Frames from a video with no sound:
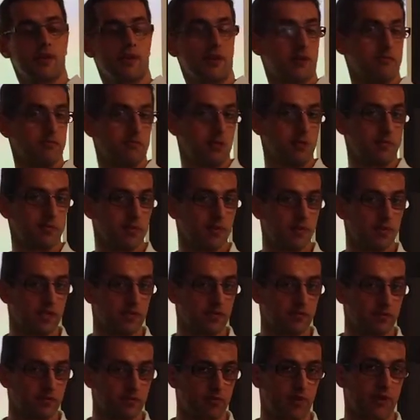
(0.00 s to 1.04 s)
and maybe a gene
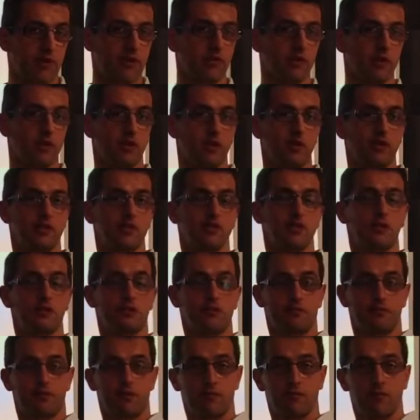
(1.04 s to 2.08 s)
for brown eyes
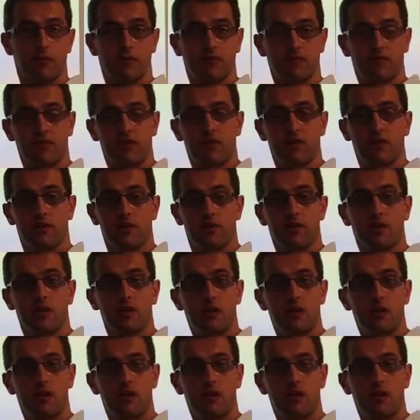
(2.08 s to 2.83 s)
from our father.